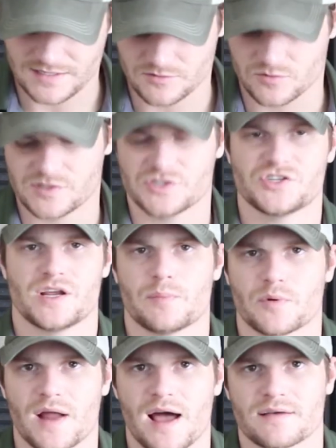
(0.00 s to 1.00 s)
of times with these
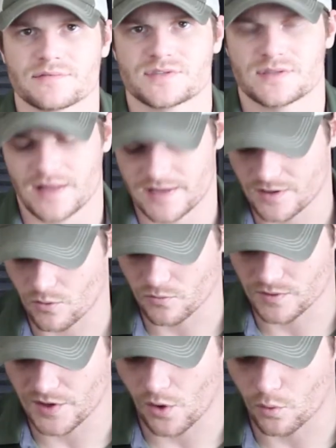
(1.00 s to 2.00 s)
cheaper knives, they don't
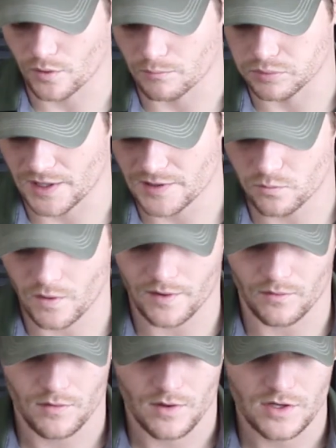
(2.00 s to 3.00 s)
really hold a blade
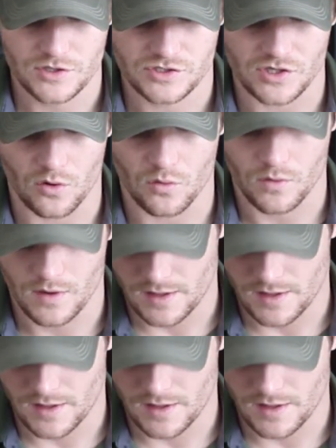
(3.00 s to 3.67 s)
well. So